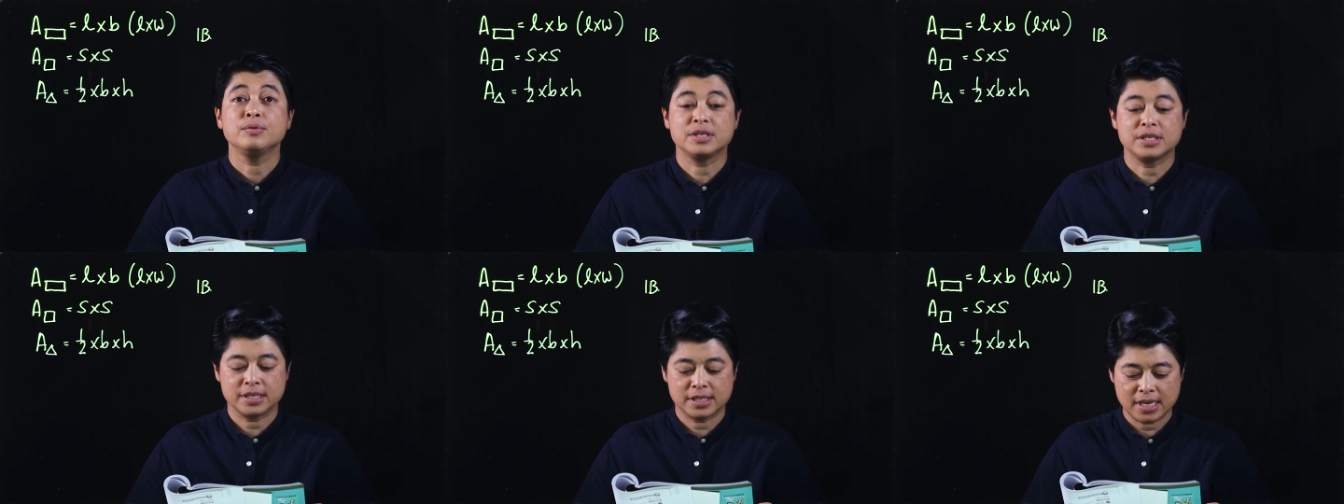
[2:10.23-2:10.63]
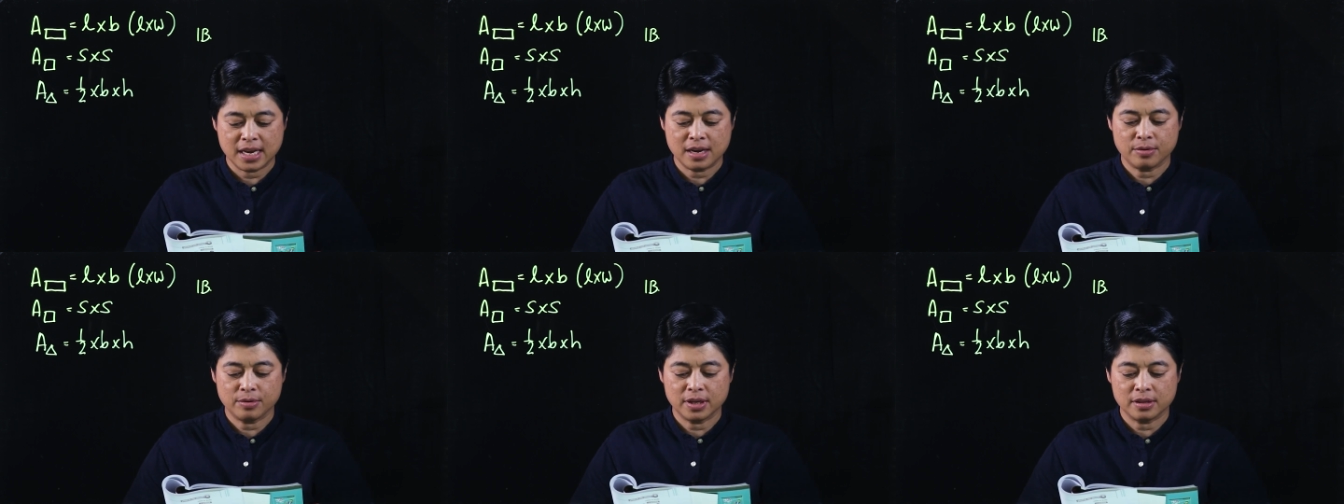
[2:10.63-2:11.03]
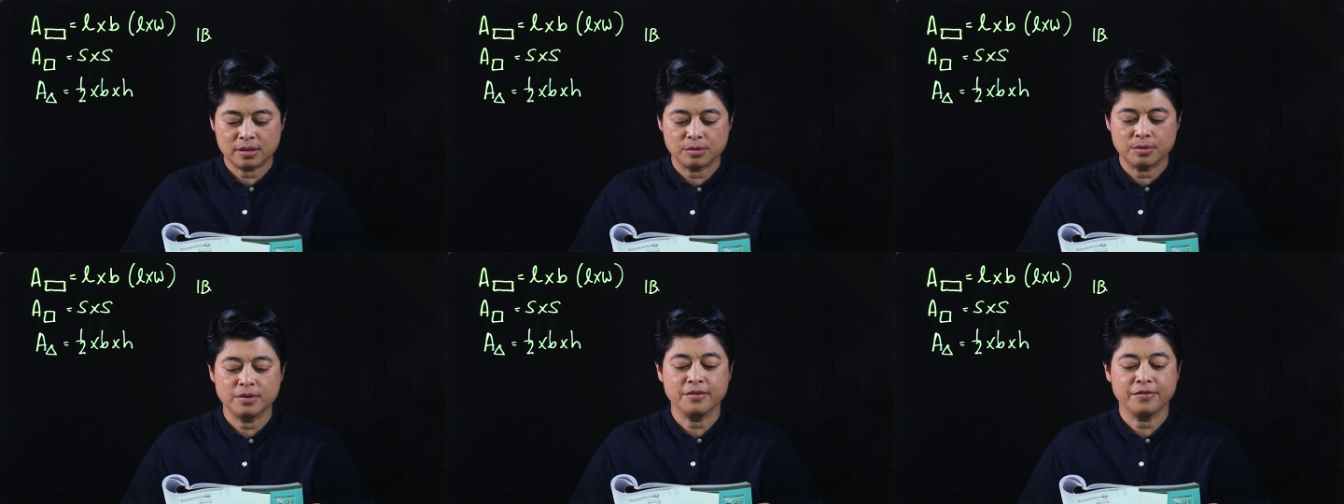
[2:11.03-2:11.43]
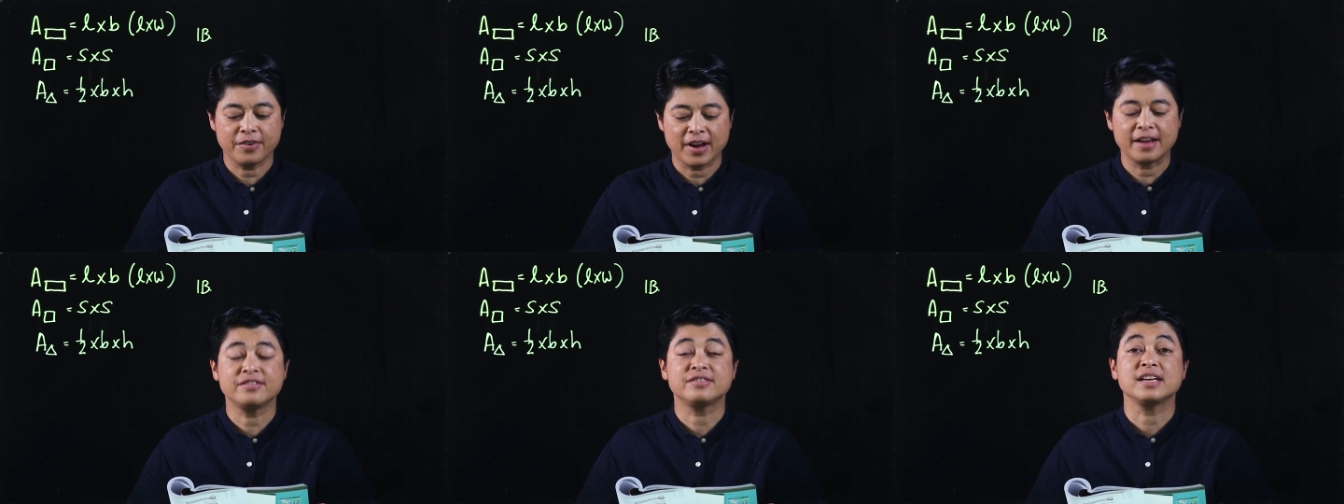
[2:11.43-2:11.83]
which is equal to
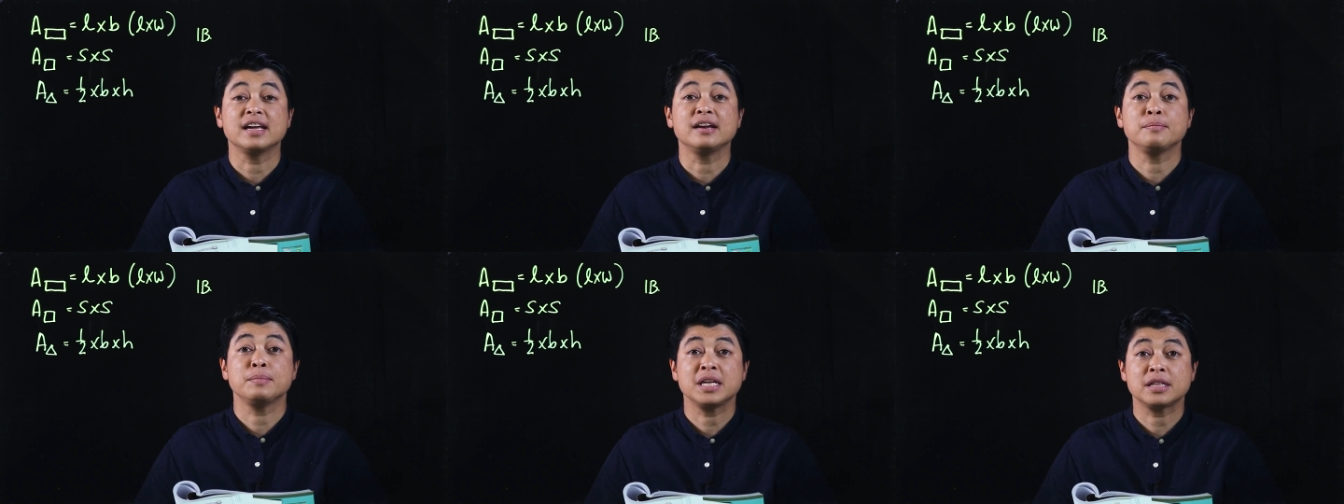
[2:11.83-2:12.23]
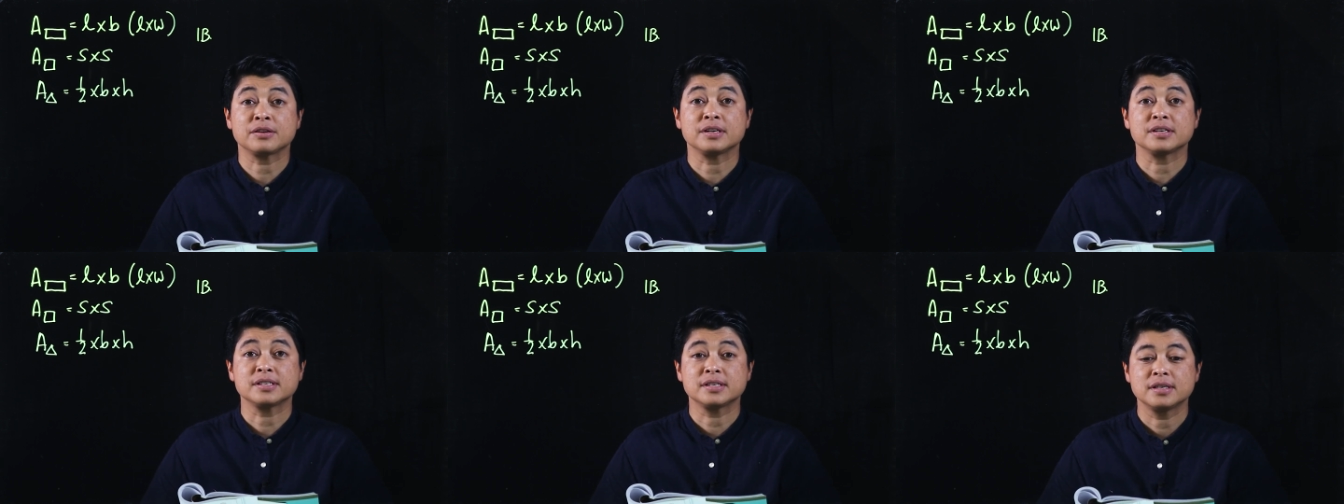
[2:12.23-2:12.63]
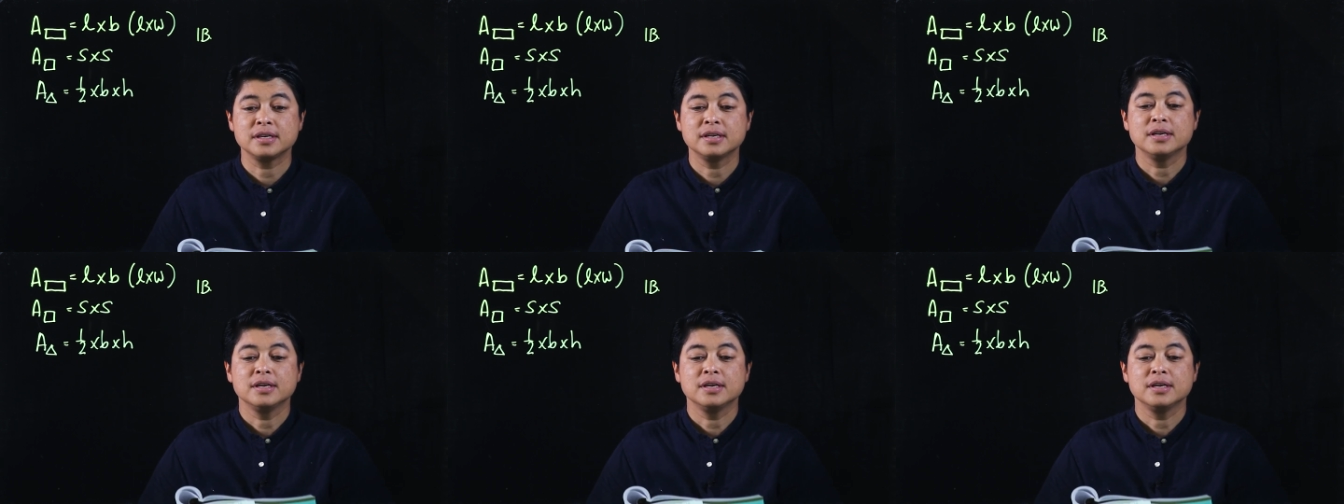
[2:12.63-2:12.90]
5 centimeters.